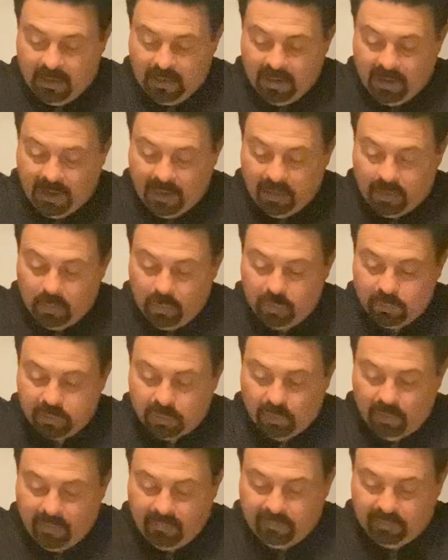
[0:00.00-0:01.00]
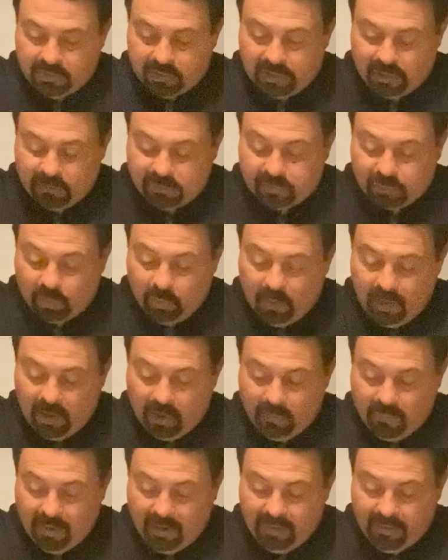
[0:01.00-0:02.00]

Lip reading: And whosoever shall swear by